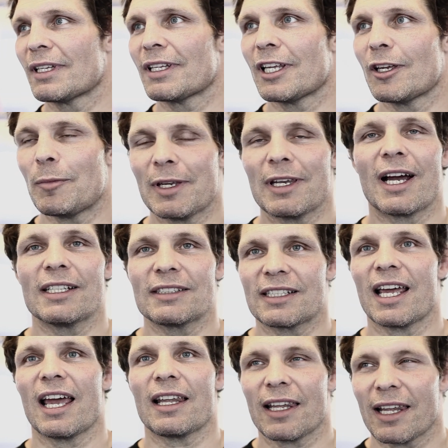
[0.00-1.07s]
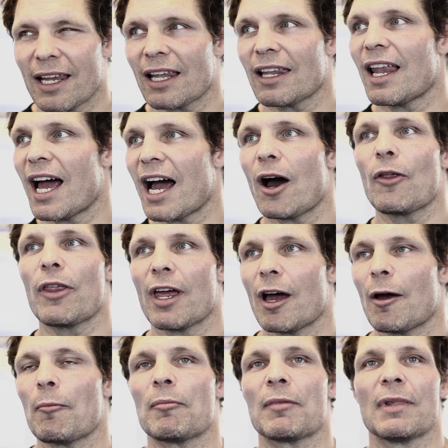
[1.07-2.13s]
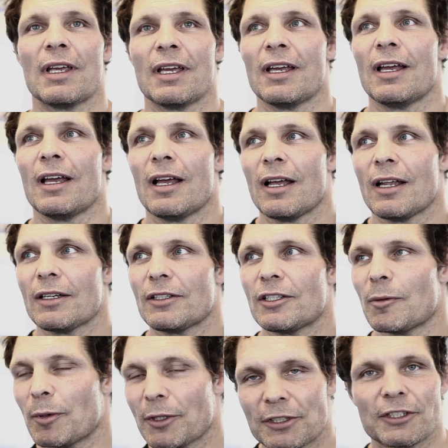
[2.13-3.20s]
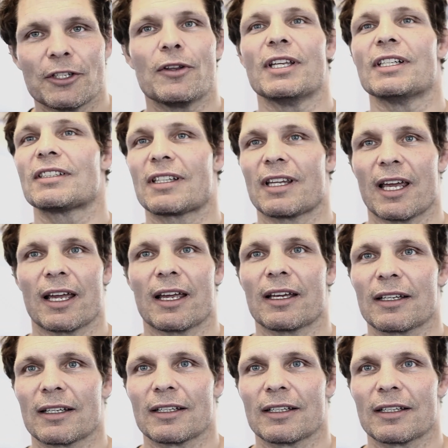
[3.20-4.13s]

it'd be nice to allow them to pursue this thing,